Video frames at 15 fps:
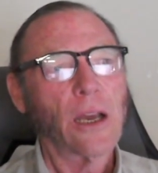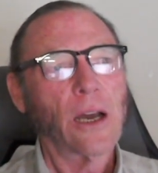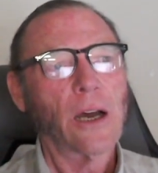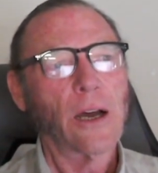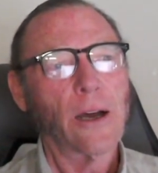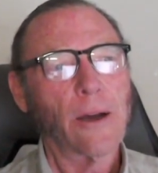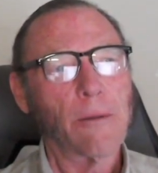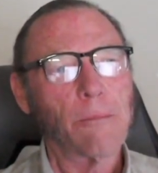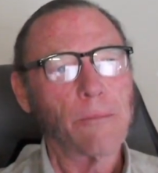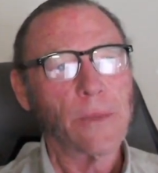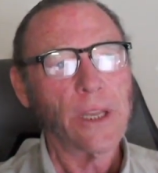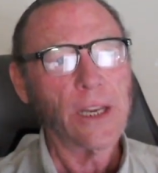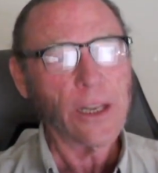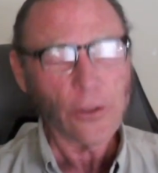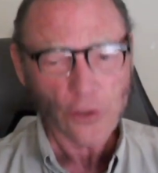
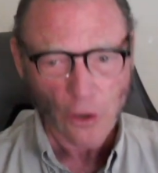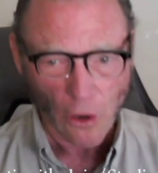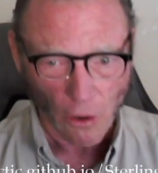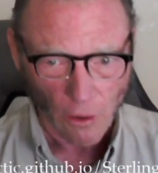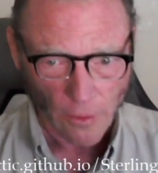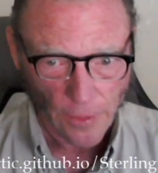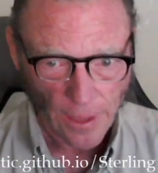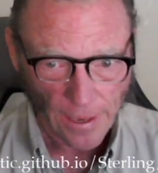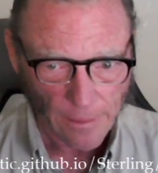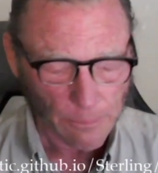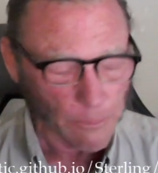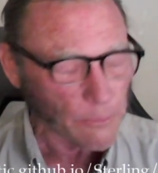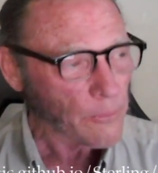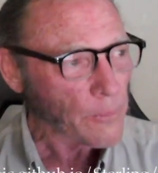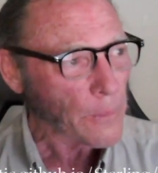It is called that,
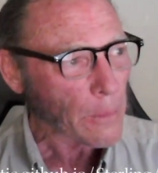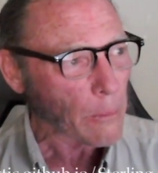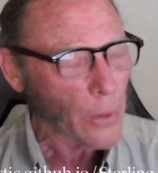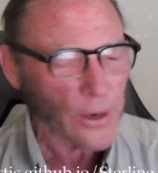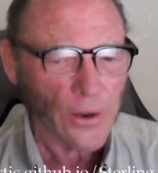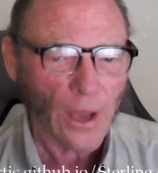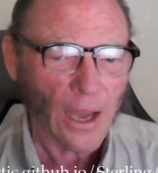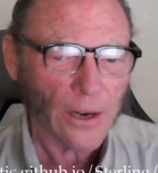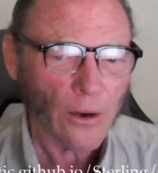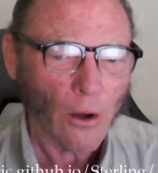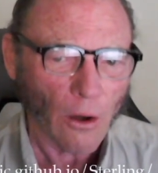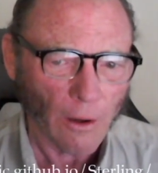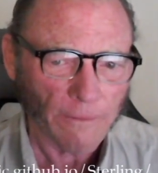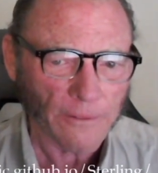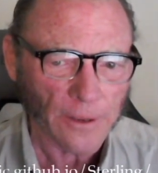but not
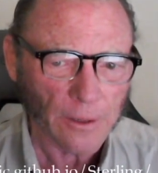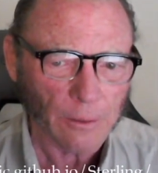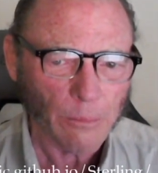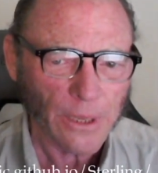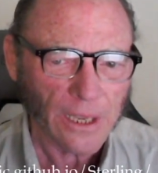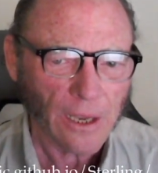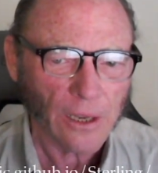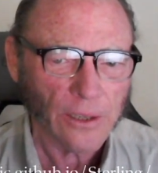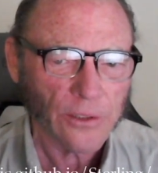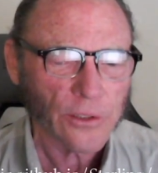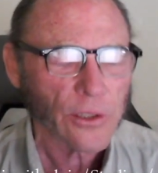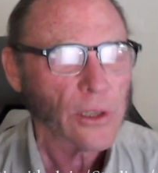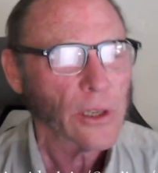often because